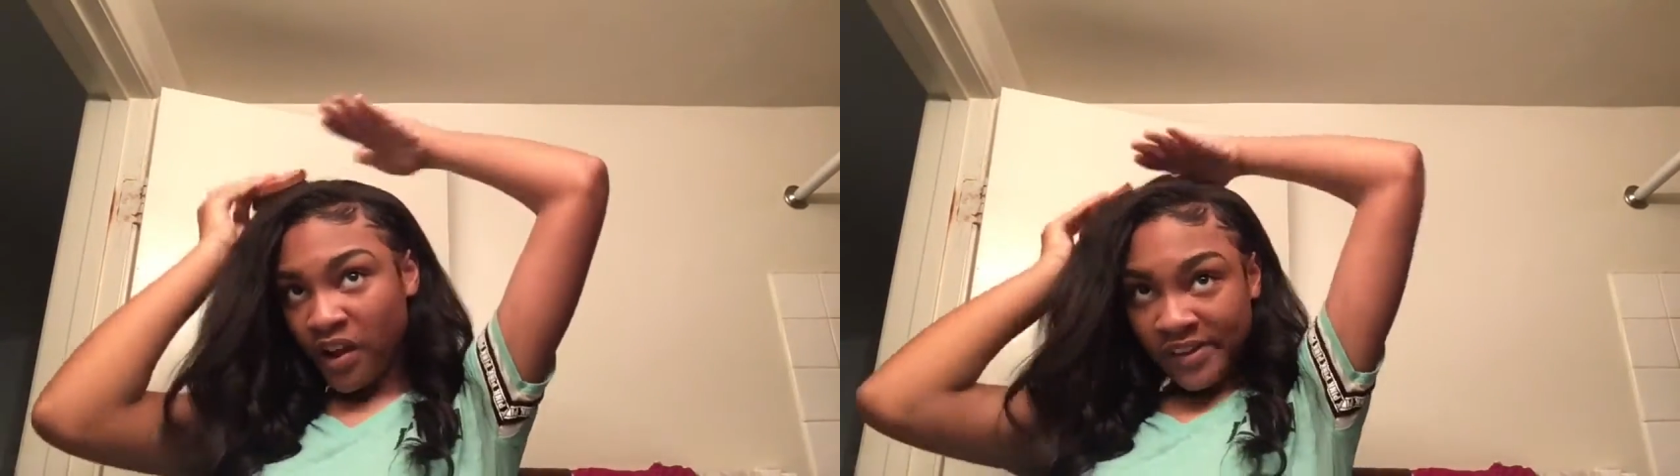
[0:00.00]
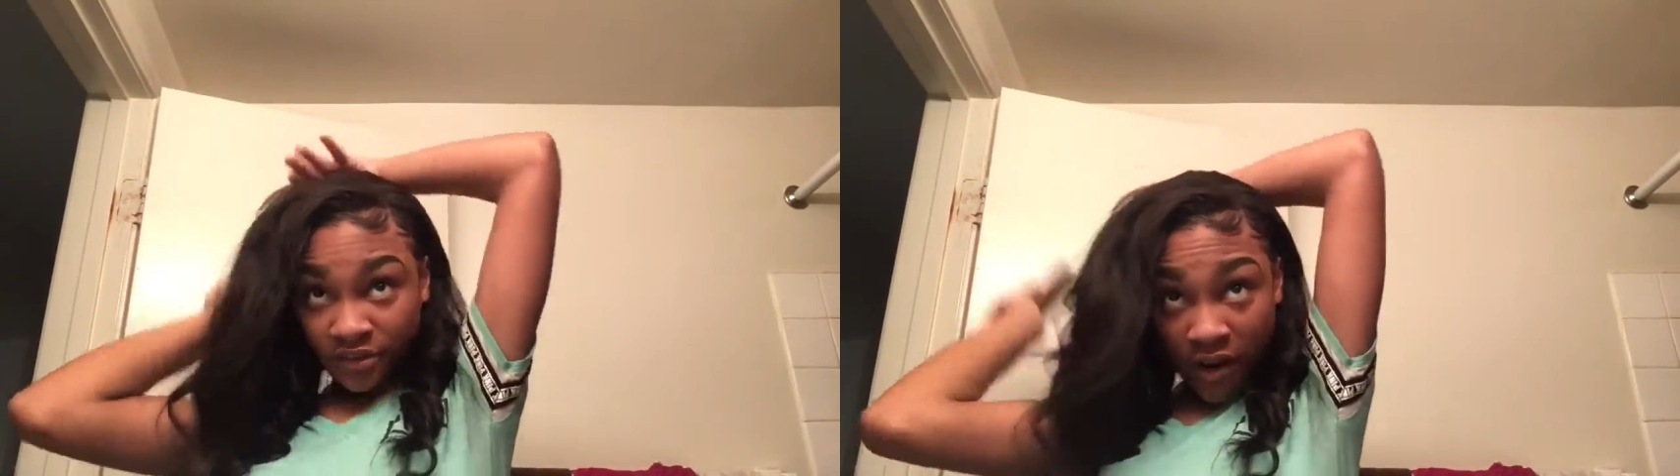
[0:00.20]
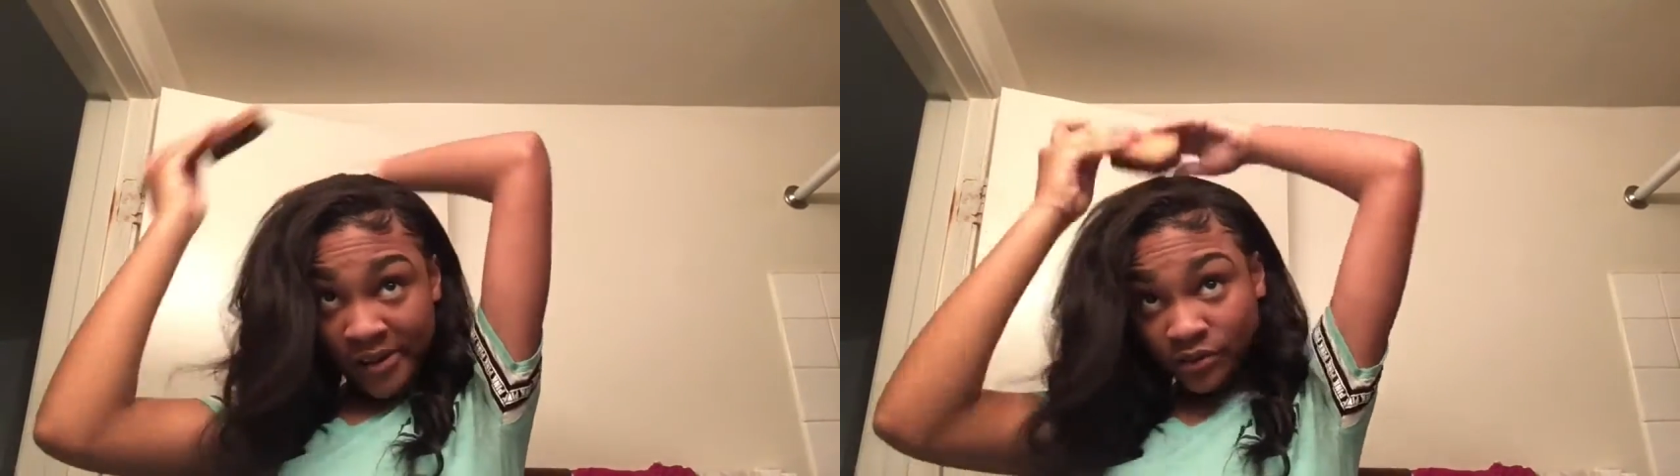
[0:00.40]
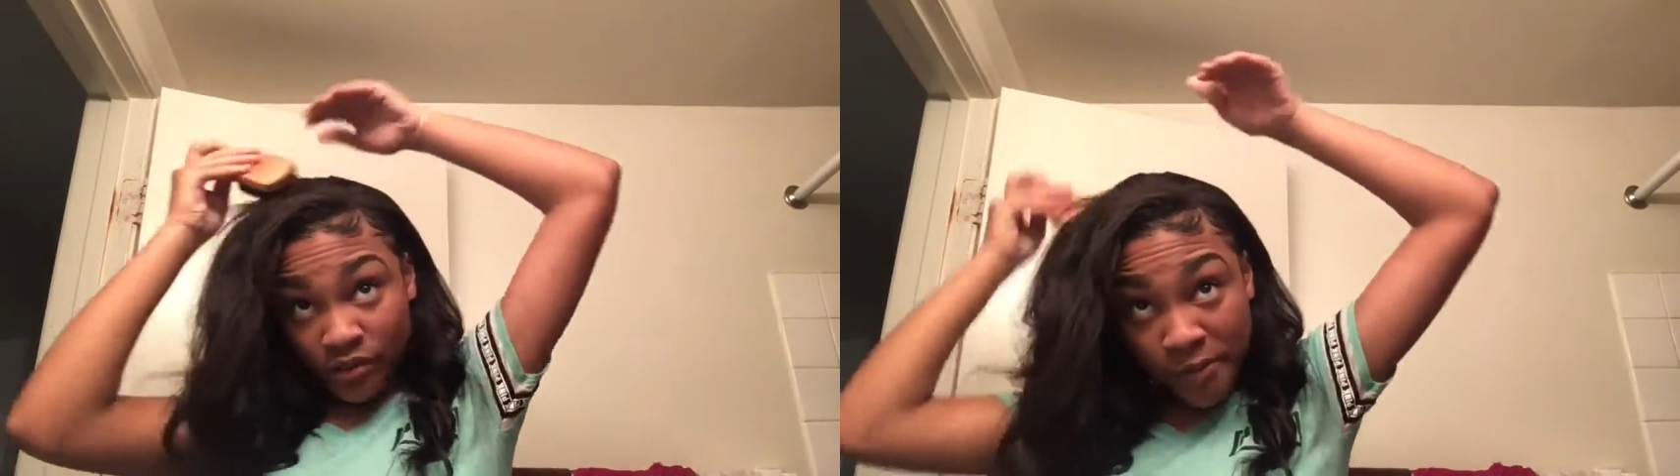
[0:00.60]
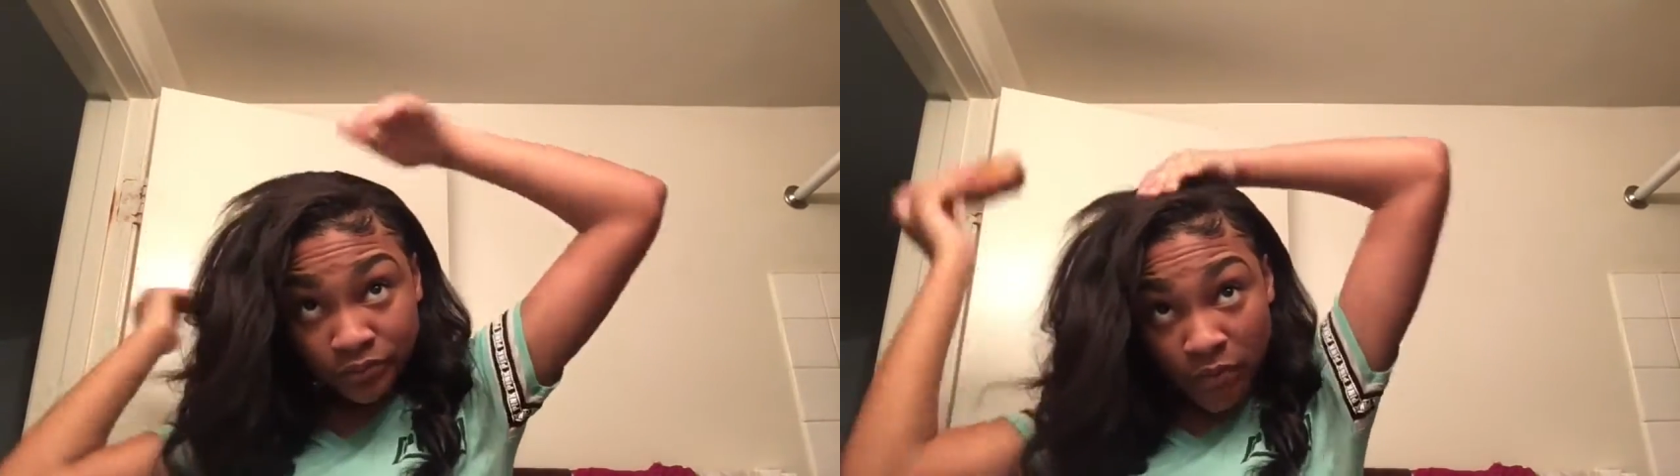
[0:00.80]
and then
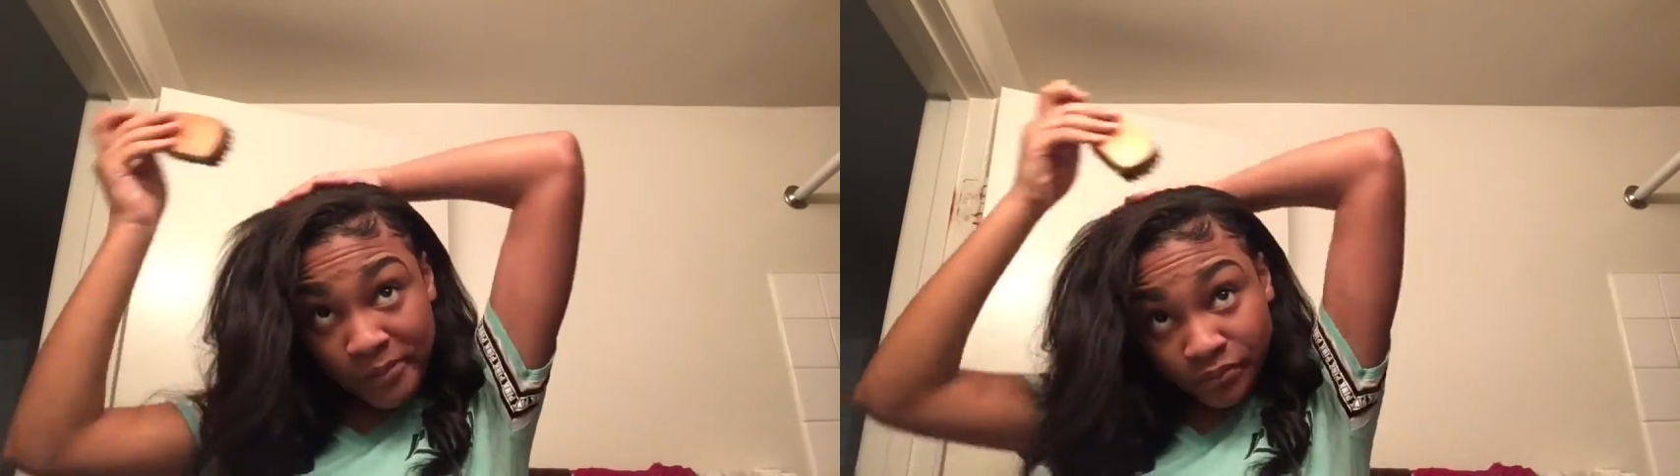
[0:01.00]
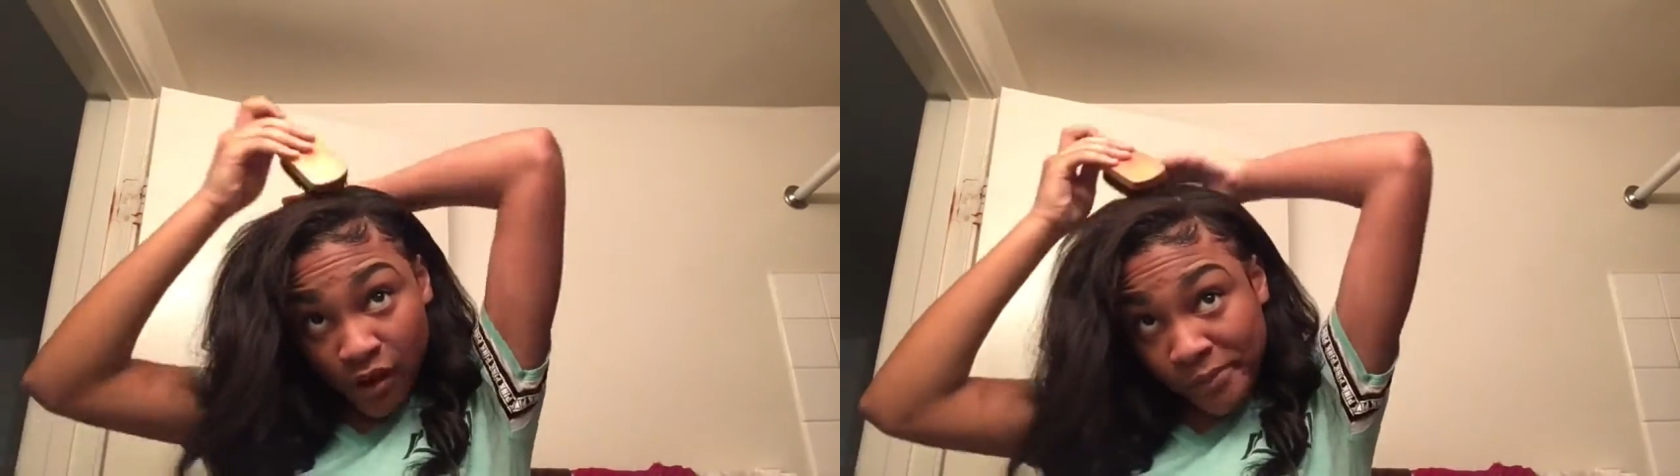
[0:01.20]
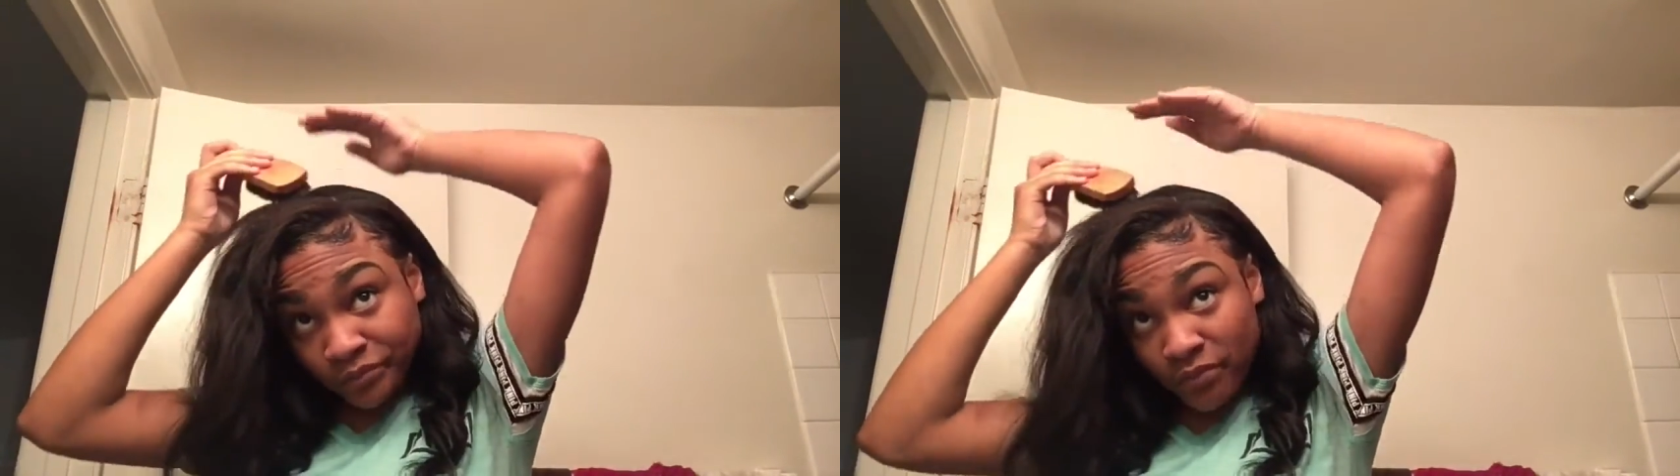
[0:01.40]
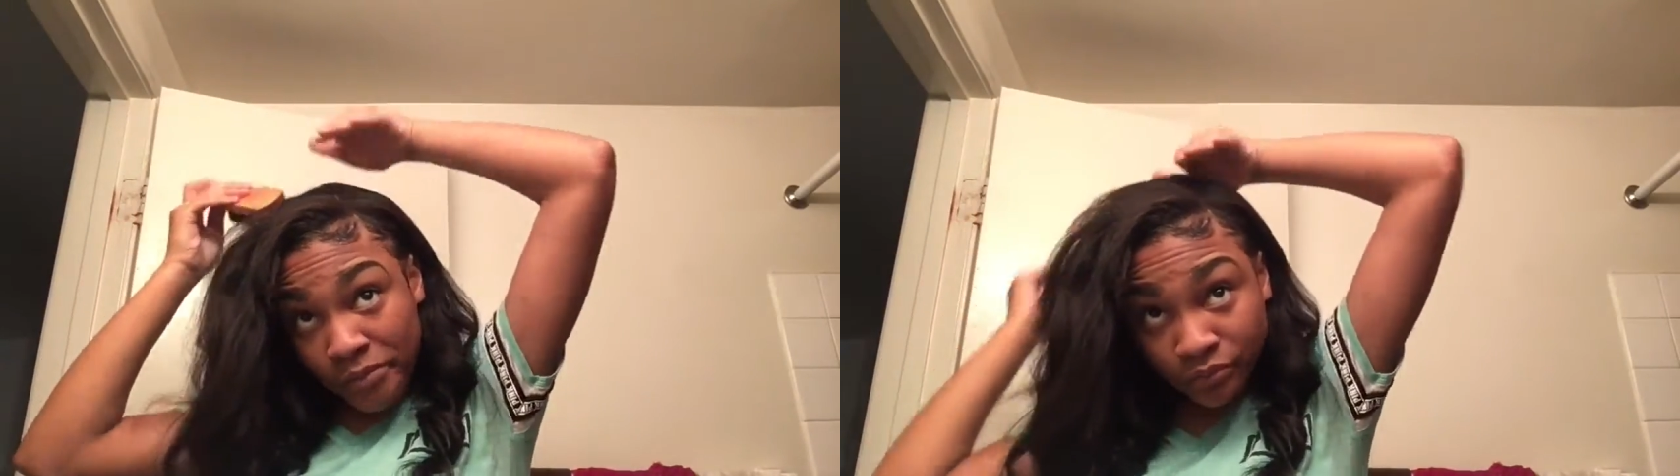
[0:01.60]
brushed my natural hair so